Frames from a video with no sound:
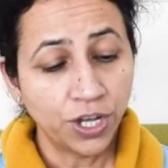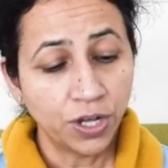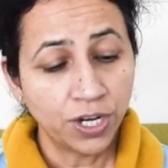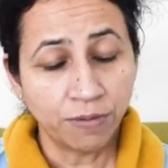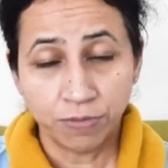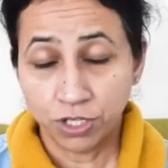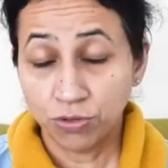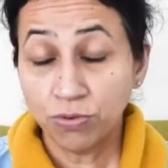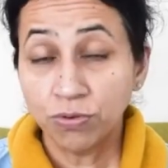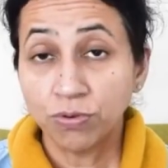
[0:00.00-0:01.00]
Number
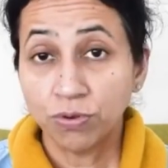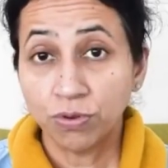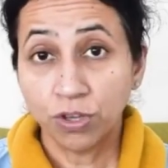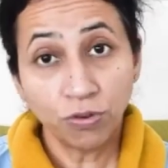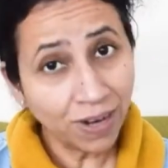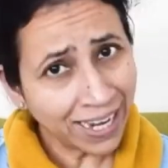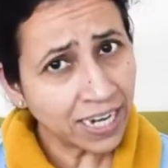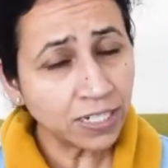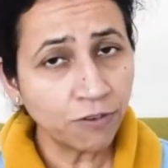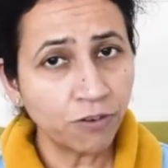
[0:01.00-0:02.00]
two, you will get
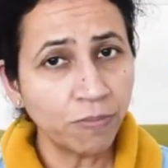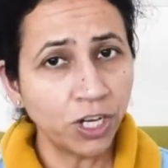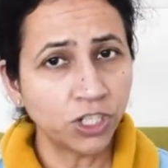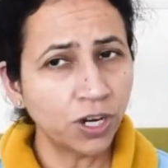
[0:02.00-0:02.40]
information